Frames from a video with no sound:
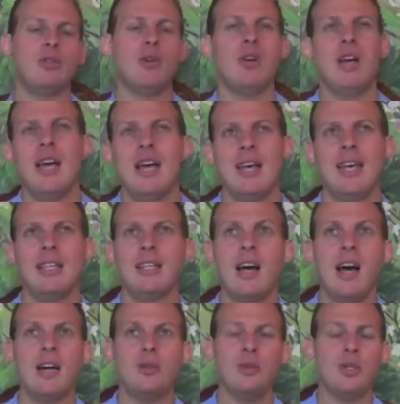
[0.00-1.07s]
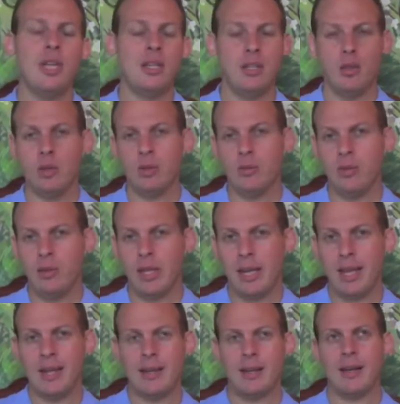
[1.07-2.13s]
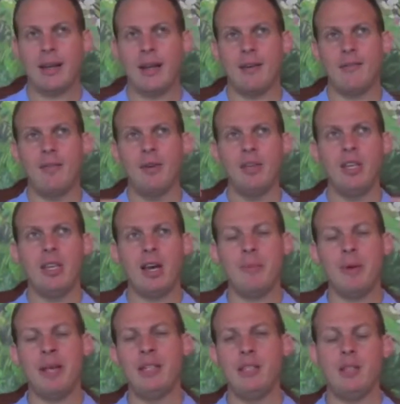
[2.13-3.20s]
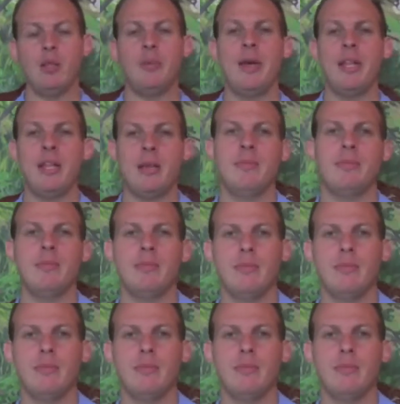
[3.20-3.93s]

So it's hard to get a really amazing domain name.